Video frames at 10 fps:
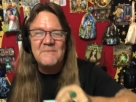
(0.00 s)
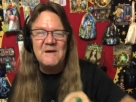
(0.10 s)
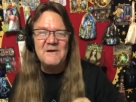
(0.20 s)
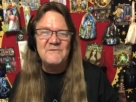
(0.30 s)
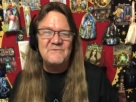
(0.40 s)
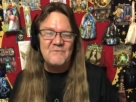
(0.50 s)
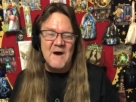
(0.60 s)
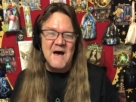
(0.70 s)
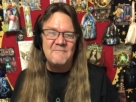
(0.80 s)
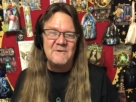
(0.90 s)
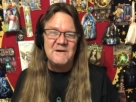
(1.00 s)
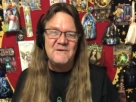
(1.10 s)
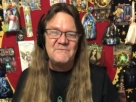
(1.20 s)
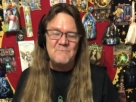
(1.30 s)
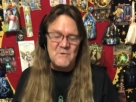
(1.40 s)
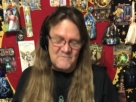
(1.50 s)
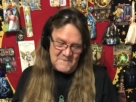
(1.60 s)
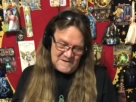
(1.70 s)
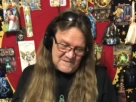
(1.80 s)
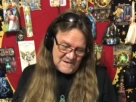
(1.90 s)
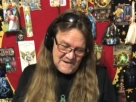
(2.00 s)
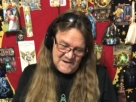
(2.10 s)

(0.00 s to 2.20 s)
It is travel. It is movement.